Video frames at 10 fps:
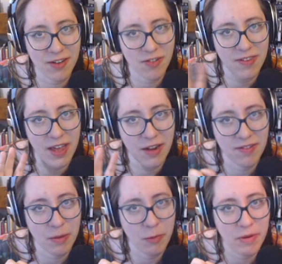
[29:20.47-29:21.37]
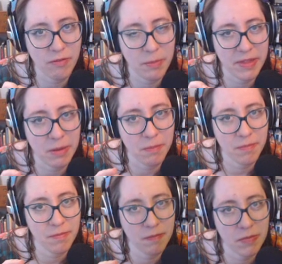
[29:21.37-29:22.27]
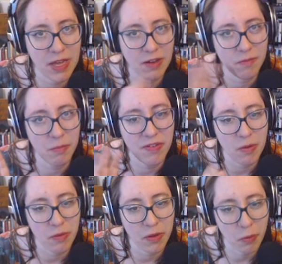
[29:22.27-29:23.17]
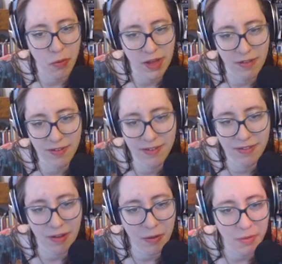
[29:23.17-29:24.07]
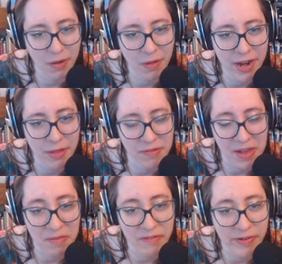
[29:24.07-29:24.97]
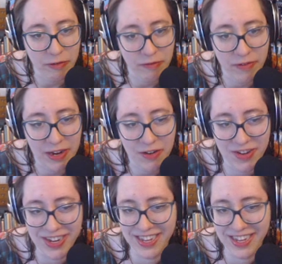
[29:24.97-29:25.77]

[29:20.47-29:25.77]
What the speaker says: just kind of step away from and then get busy with other things. So a lot of those games I've never finished.